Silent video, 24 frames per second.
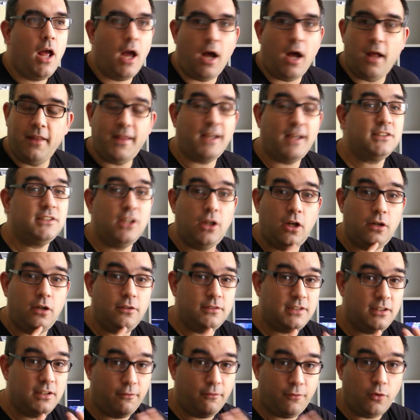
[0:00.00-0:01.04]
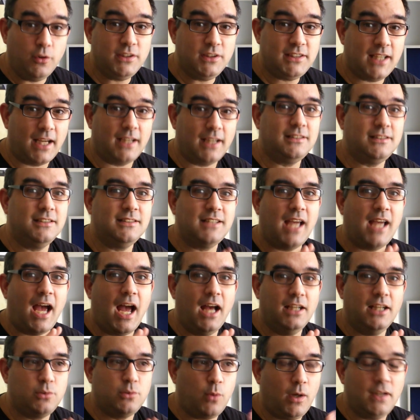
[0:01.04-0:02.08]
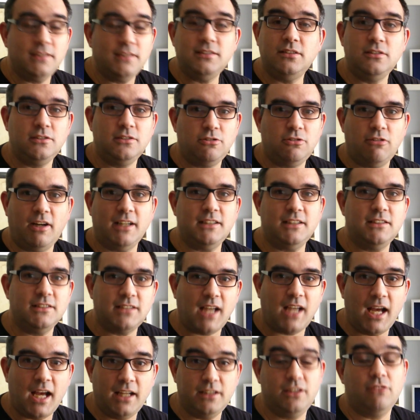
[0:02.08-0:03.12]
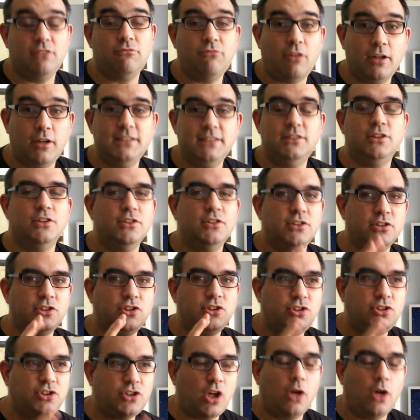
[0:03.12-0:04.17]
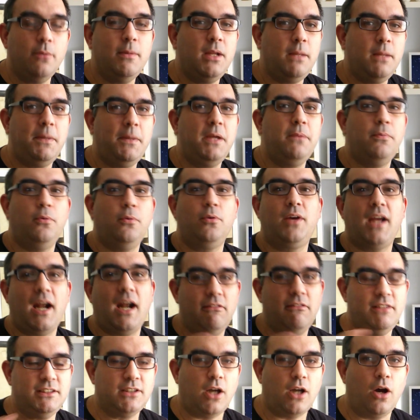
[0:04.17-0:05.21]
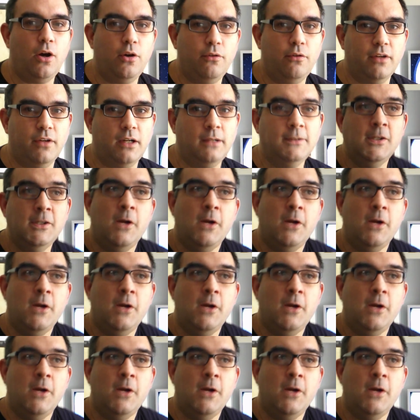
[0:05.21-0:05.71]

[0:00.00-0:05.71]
And that's including the voice actors as well as the directors and the writers. So many people carried over.